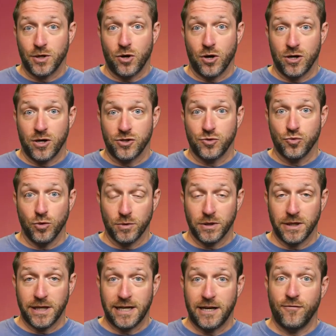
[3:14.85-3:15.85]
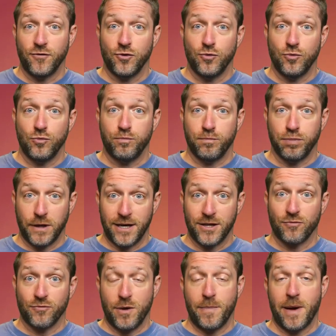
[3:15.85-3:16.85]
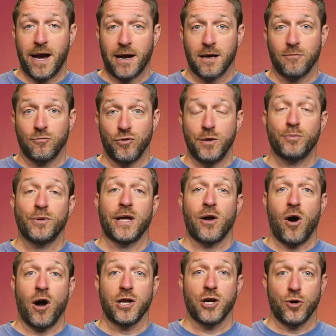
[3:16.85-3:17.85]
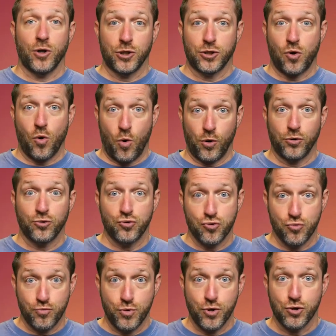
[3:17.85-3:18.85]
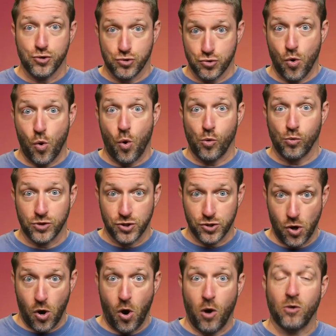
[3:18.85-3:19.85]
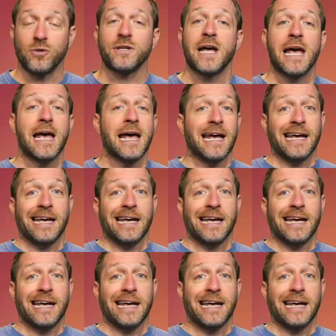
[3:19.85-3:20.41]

because normally if you play the replay audio, it's going to be slowed down.